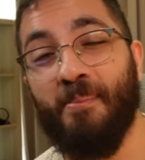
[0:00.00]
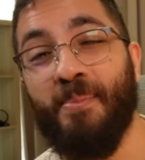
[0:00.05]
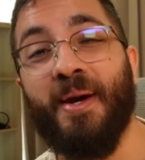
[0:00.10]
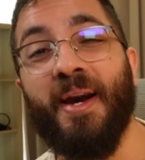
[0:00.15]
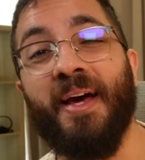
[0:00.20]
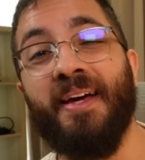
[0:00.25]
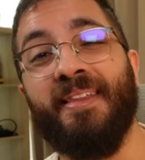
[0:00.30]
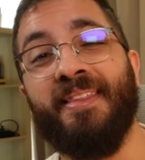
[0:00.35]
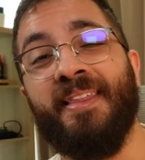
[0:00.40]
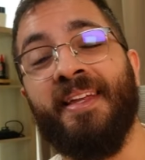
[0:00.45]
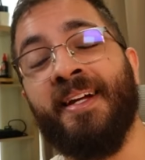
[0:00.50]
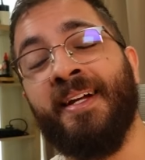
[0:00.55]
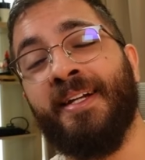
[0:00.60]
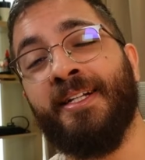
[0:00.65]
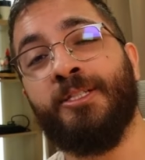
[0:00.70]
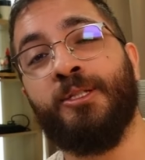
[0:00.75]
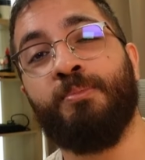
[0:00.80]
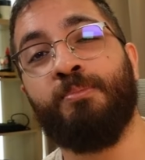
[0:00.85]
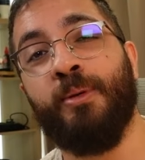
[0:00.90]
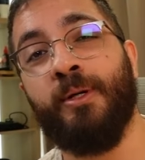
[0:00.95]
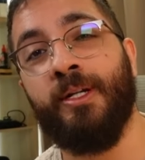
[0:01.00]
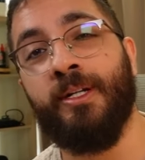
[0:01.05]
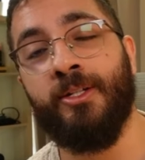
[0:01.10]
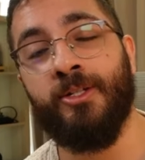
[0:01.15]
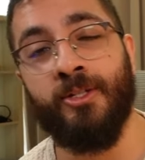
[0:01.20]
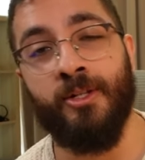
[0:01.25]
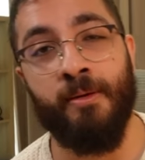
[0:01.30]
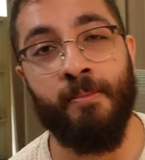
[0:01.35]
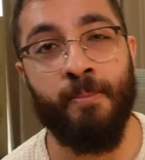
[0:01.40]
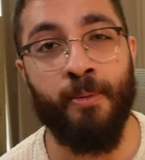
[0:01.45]
But I think it's pretty
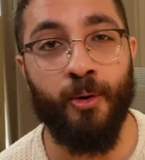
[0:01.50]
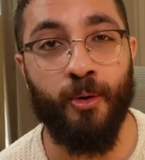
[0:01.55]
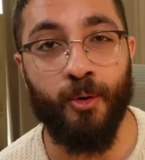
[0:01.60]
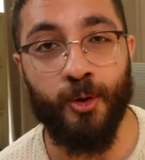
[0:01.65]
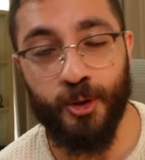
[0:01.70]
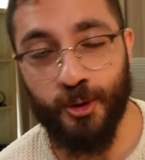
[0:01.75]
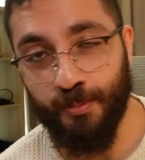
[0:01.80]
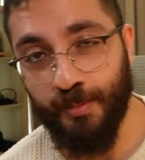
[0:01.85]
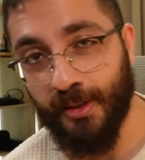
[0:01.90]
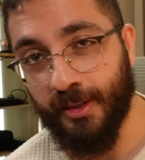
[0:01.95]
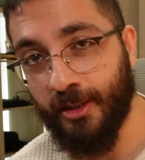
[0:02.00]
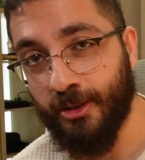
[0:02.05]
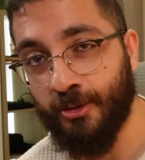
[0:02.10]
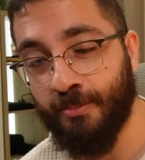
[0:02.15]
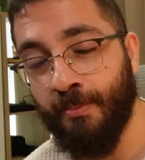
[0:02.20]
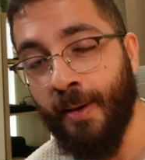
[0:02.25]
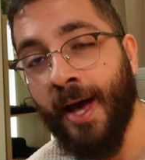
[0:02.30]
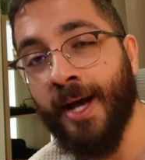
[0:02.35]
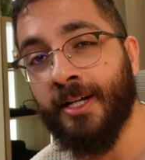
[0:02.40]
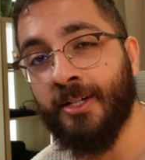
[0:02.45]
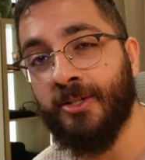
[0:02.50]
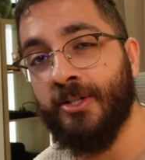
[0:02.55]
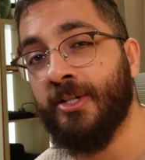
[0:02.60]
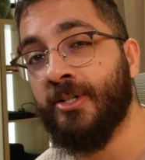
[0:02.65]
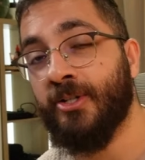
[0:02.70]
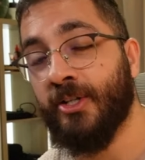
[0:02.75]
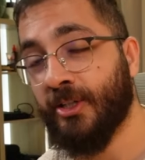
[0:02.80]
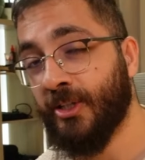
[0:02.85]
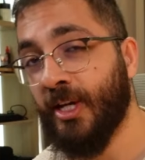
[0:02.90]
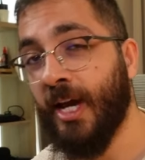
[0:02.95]
simple. It's because Max
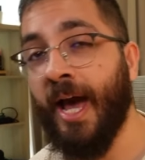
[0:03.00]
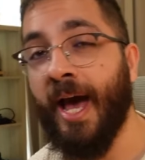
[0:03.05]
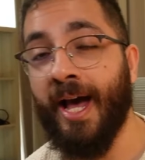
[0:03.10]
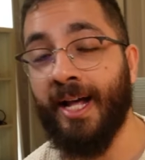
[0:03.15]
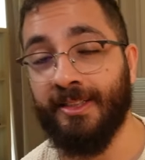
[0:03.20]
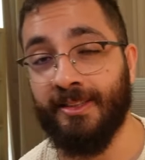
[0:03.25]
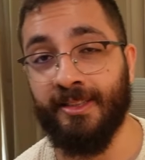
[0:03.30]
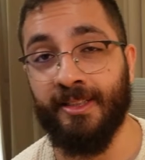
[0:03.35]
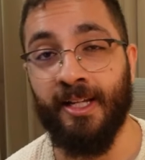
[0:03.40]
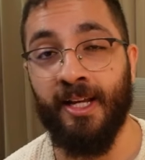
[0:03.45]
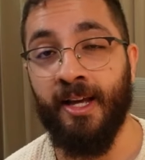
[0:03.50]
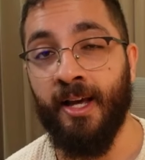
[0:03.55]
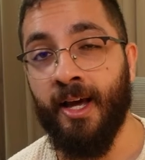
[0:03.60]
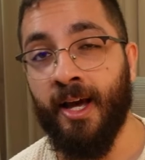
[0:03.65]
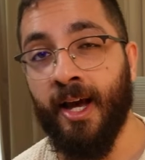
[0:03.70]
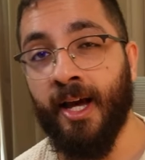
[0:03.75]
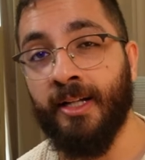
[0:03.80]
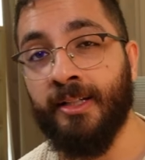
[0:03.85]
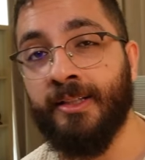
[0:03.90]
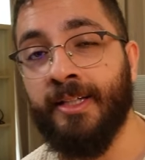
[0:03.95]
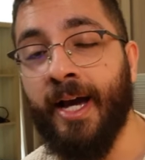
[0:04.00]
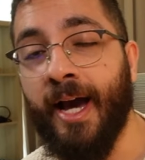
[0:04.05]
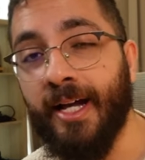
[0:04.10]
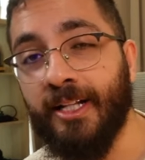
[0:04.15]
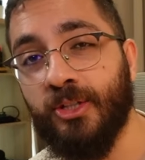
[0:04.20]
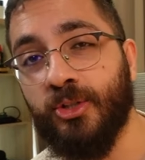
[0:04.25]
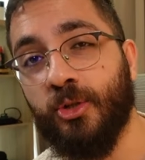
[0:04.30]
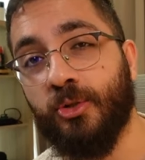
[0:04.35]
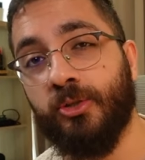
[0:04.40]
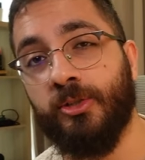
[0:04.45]
is a cat and
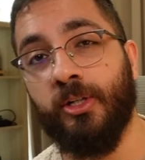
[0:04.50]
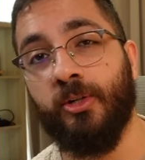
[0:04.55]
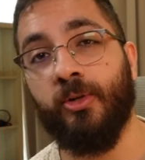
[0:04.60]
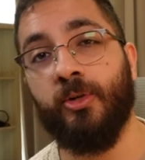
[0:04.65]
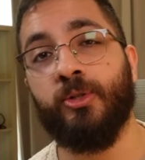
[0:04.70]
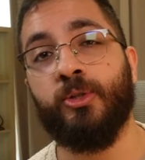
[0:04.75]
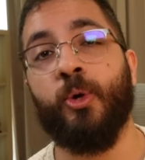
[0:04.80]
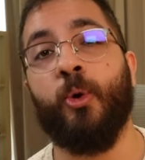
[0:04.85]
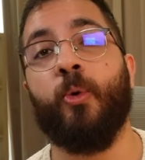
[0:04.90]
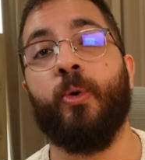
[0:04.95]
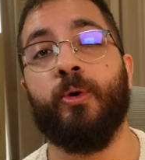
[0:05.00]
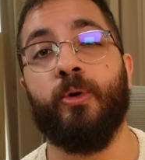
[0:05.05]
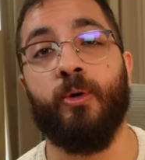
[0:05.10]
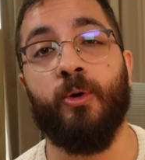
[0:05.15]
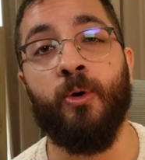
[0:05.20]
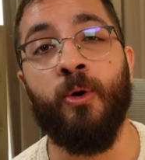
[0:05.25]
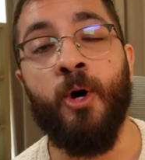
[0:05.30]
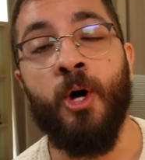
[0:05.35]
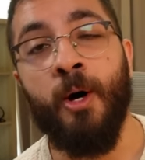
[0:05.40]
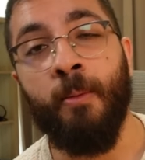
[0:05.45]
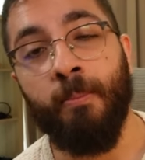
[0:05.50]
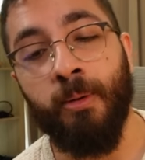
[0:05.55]
cats are territorial.